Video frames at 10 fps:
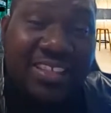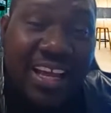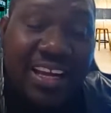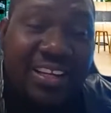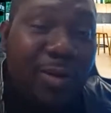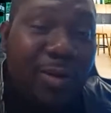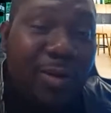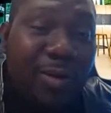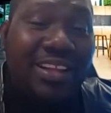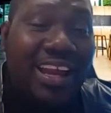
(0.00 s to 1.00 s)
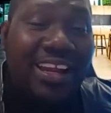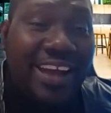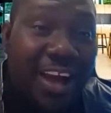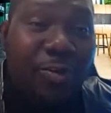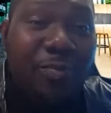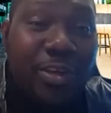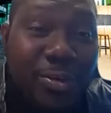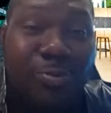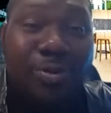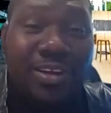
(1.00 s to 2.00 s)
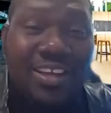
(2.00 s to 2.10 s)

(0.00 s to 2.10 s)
talent, global talent, that could be you.